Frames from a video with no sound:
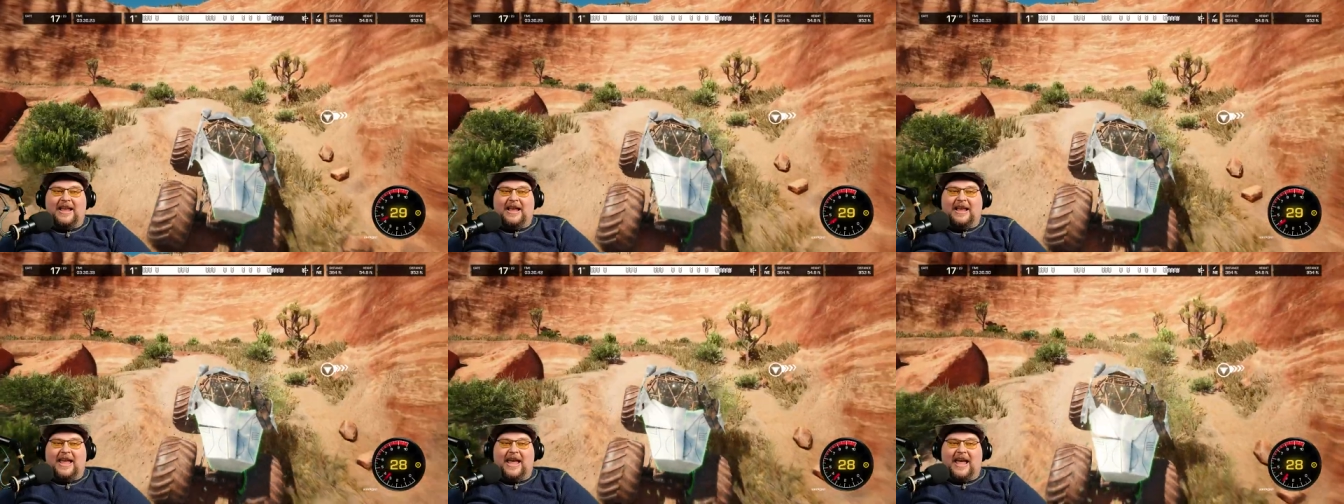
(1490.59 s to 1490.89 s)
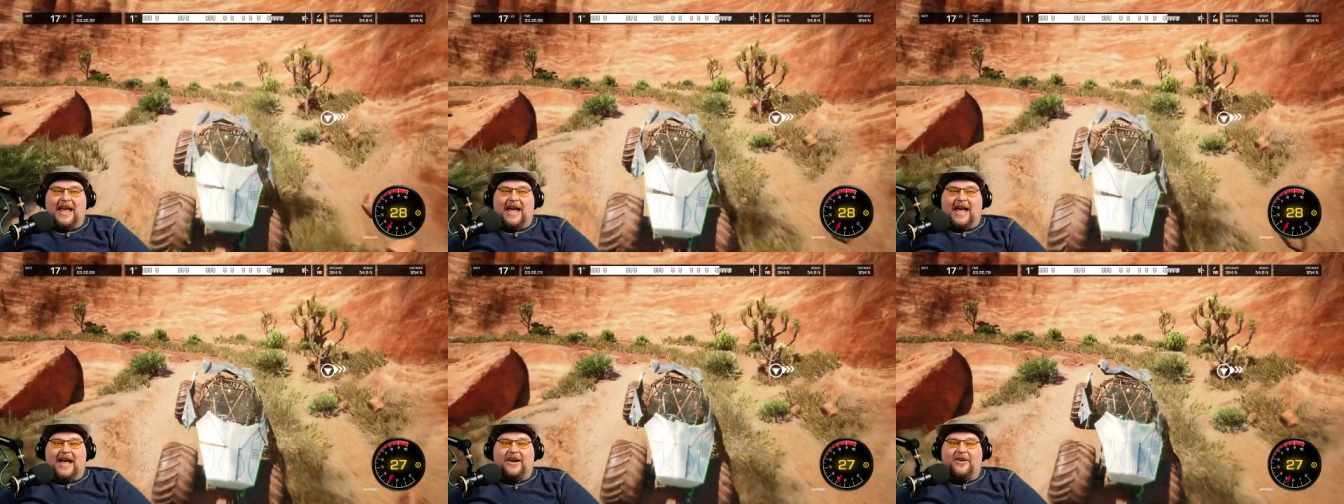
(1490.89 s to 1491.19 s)

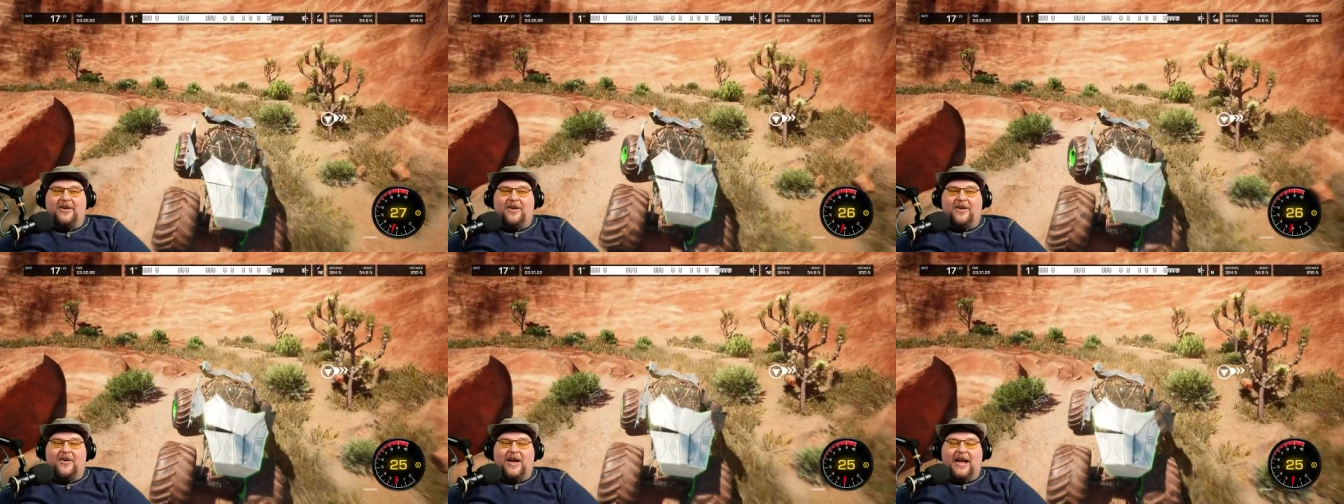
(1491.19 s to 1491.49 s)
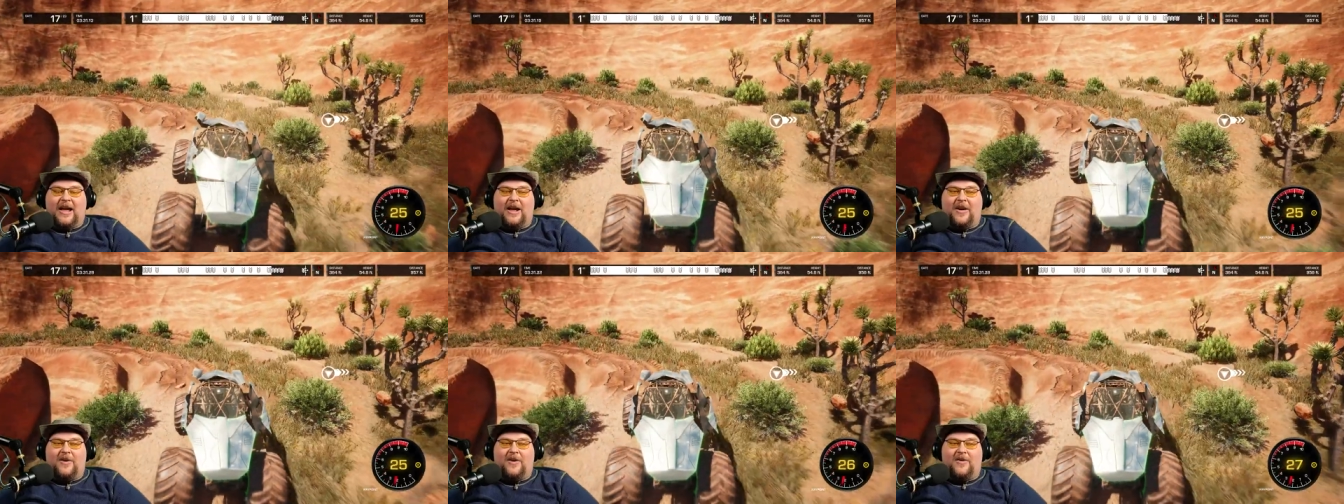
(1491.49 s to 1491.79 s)
Okay, I don't know
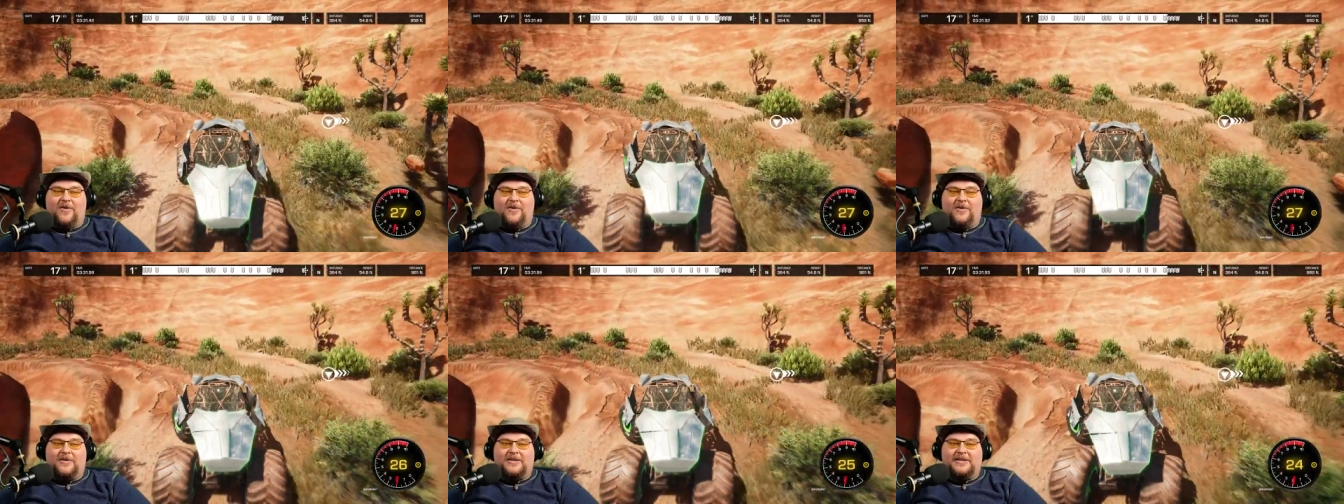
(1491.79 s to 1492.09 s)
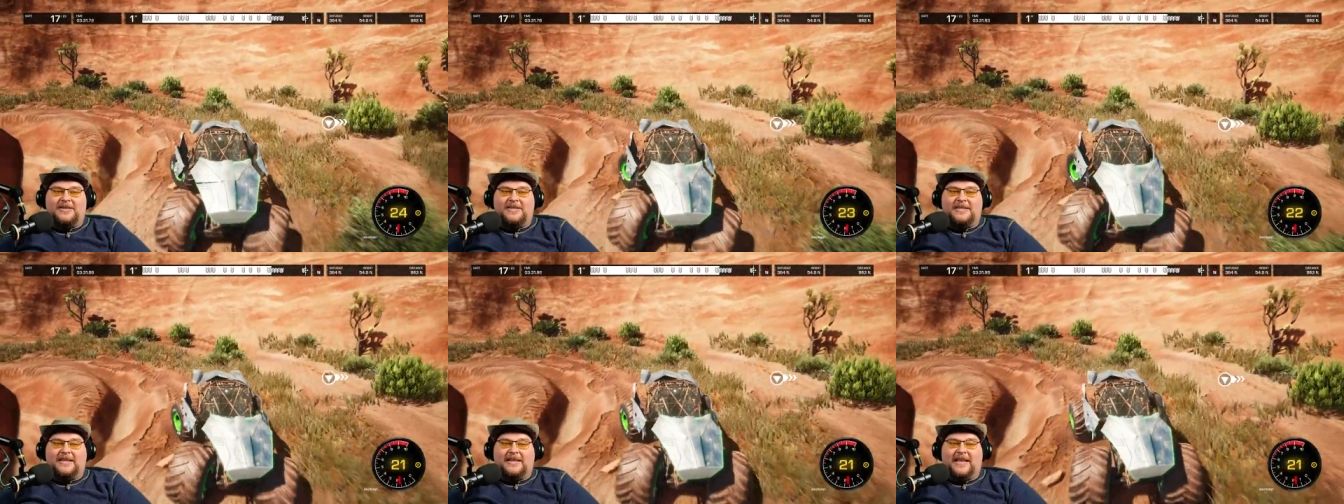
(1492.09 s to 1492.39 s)
how
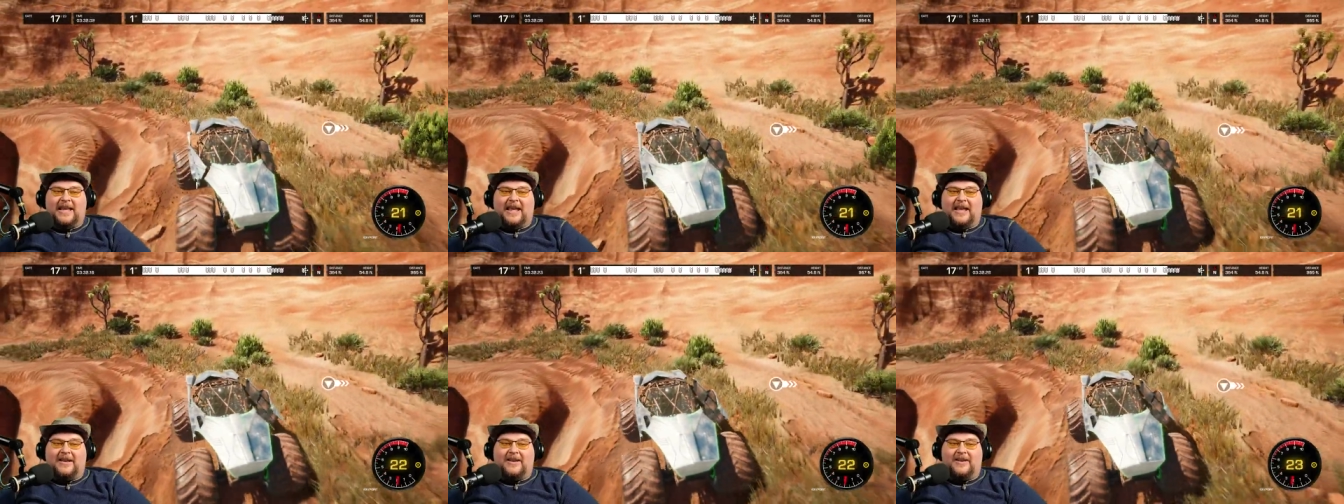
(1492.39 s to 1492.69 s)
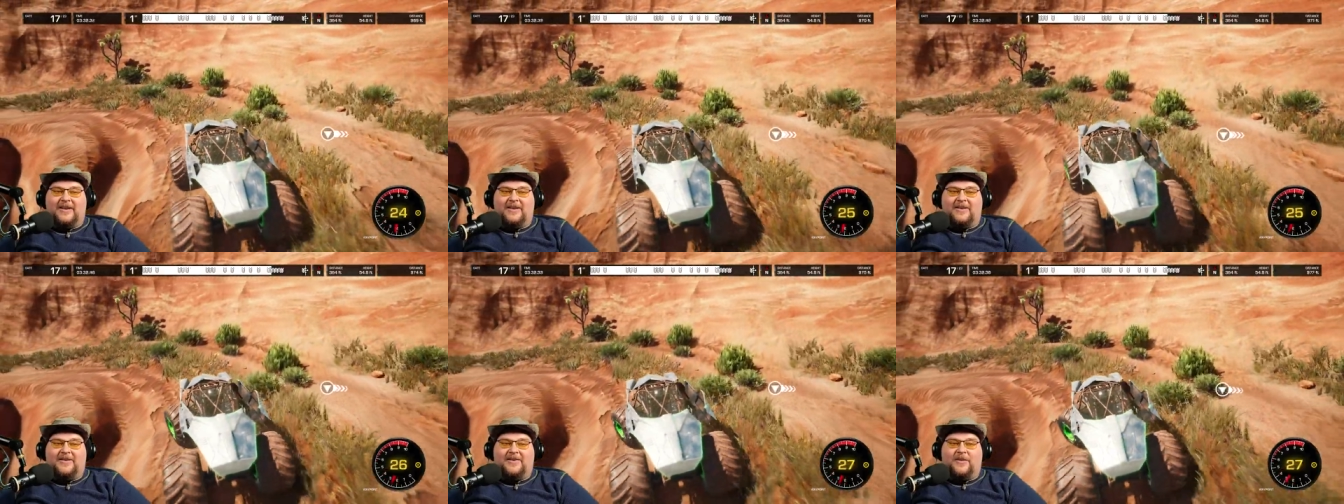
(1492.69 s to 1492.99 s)
to get
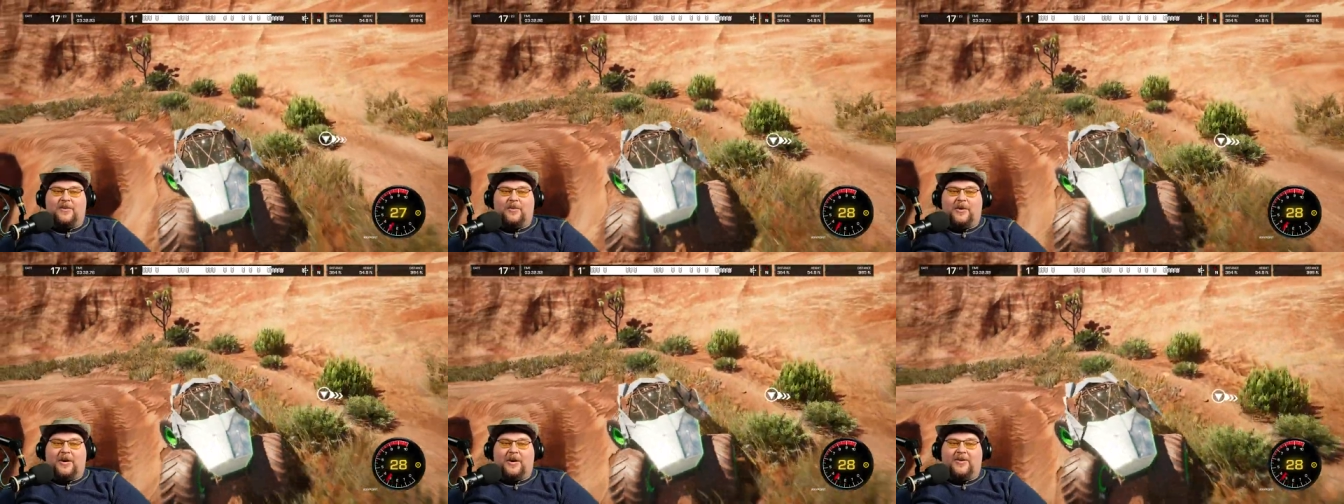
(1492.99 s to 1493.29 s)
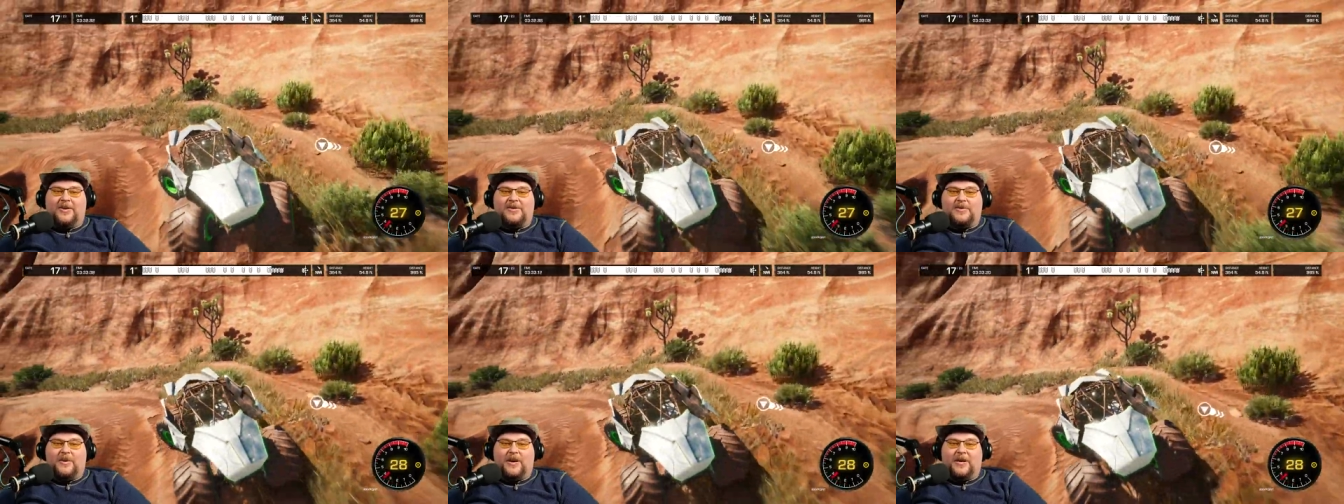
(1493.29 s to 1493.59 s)
to where
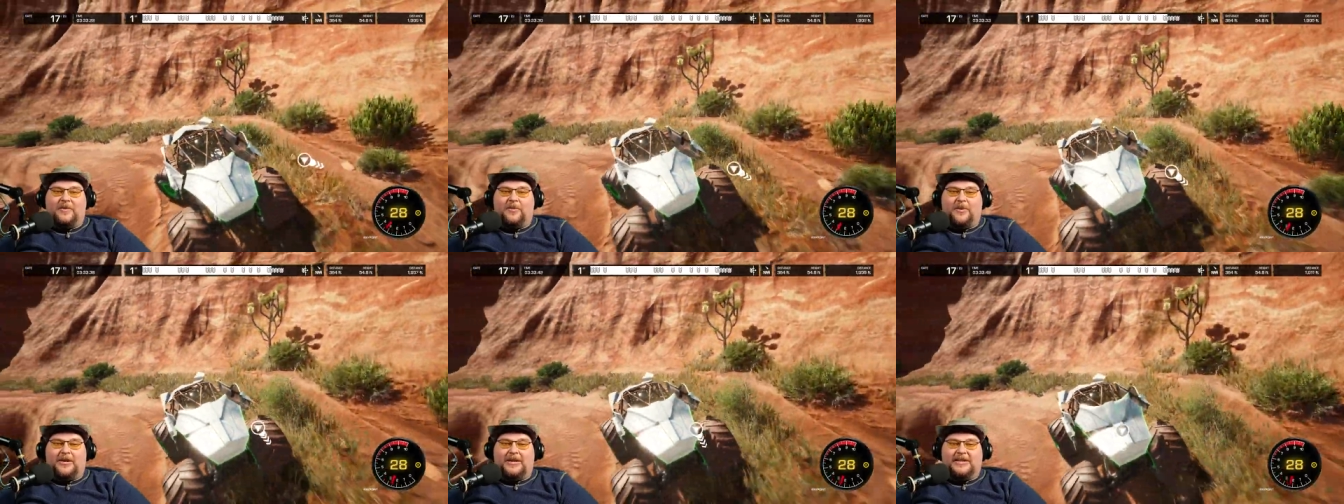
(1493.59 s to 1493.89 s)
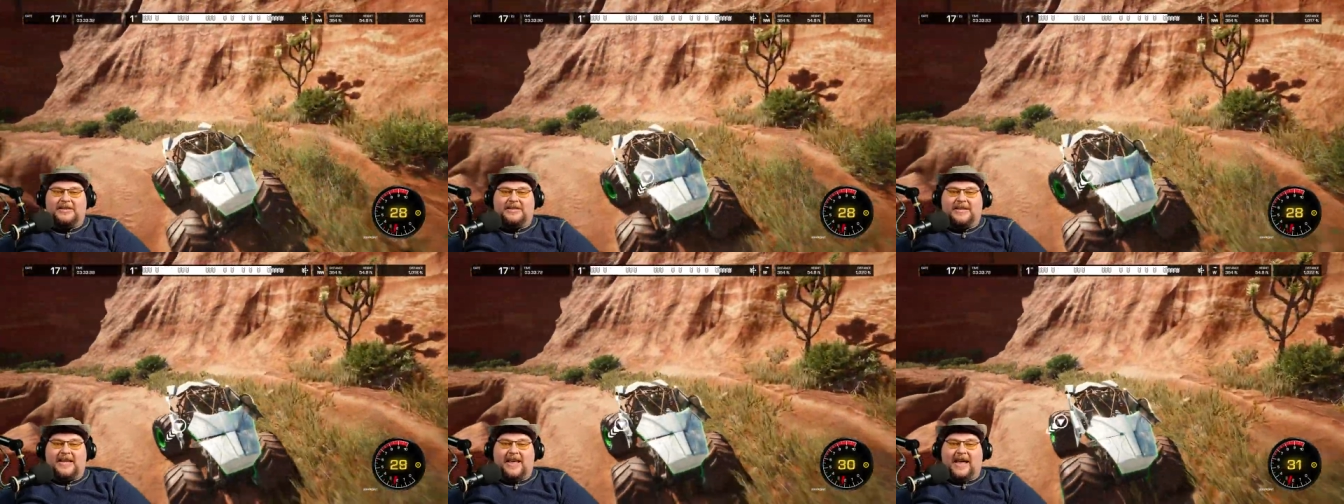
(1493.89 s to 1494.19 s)
this waypoint
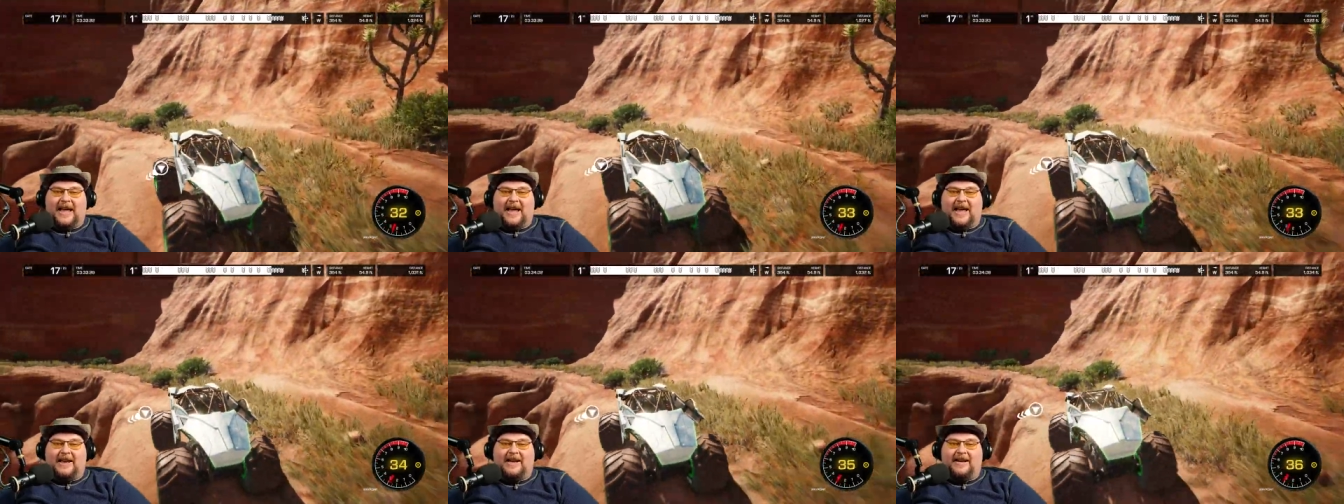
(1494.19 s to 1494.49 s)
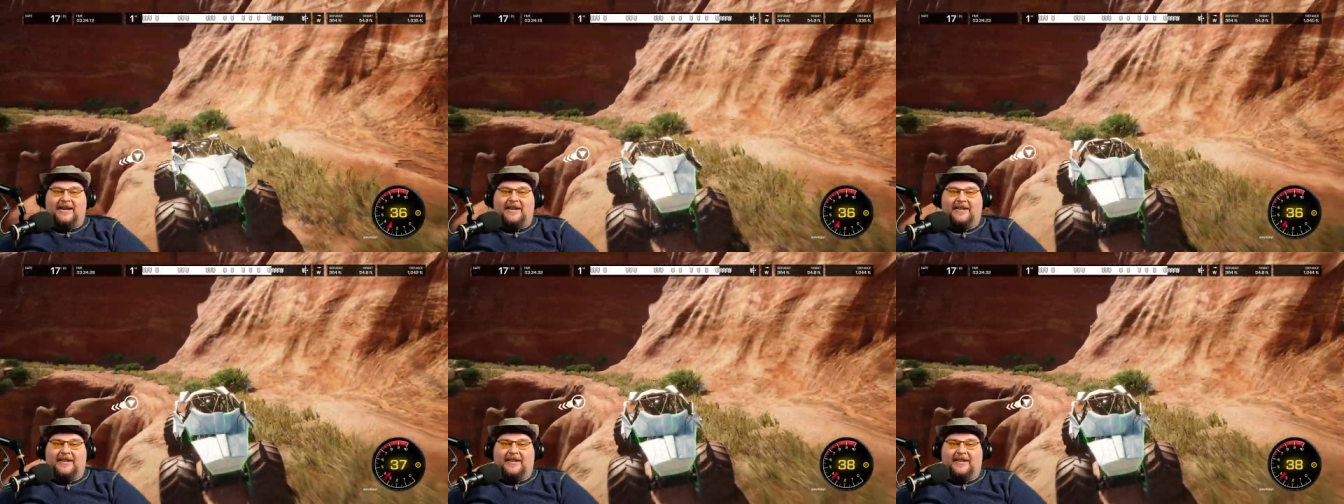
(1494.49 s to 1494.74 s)
is at.